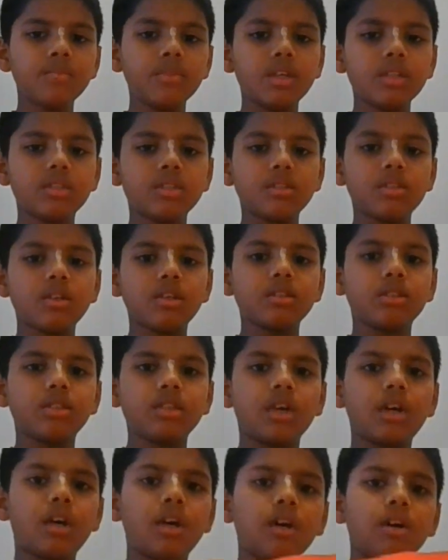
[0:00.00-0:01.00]
it's the
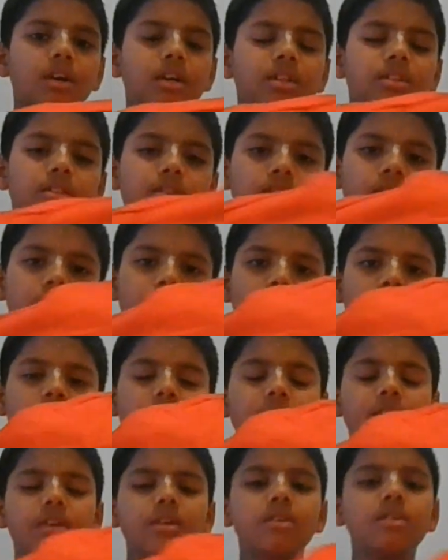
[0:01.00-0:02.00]
Da and then the
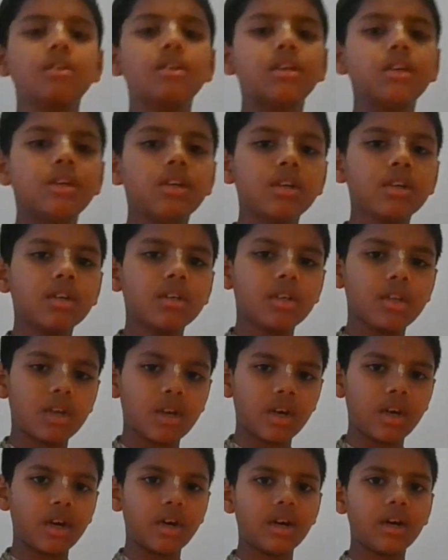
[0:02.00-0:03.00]
Khe,
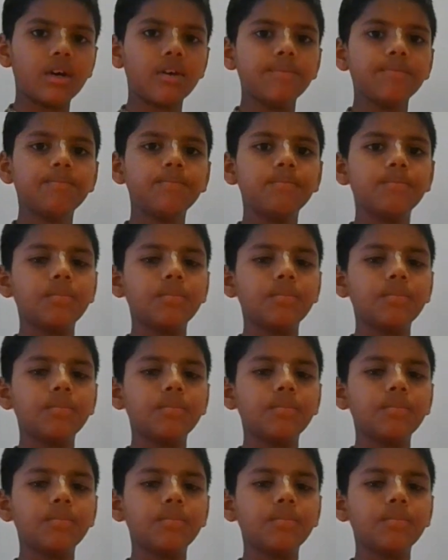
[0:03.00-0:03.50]
Kha